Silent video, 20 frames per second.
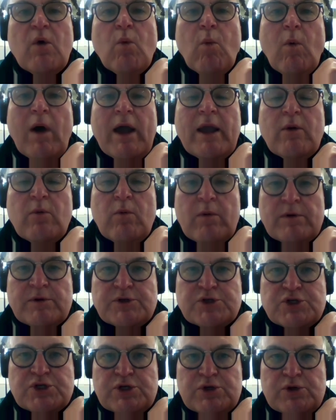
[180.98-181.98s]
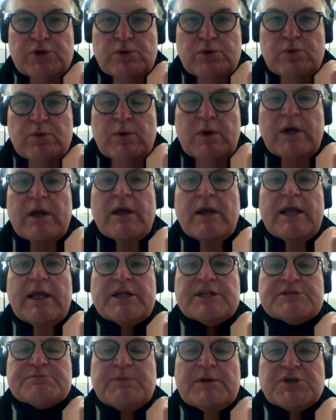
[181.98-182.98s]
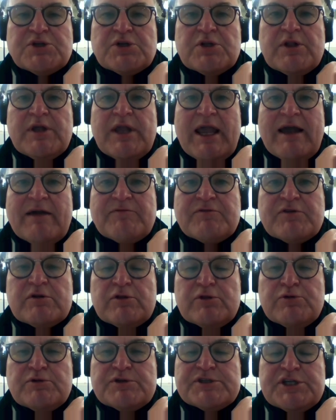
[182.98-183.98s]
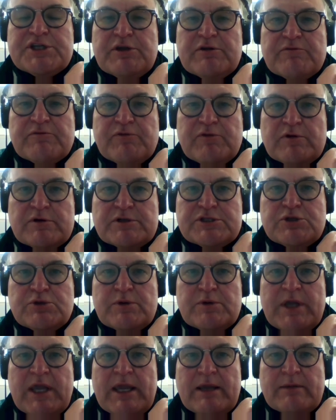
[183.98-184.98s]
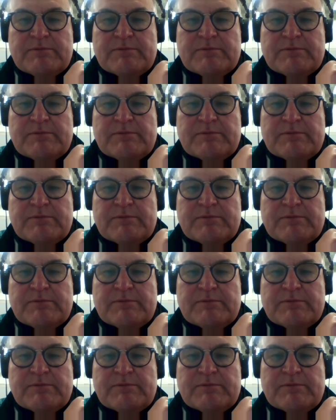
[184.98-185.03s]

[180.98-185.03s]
Why weren't you, especially after losing your first two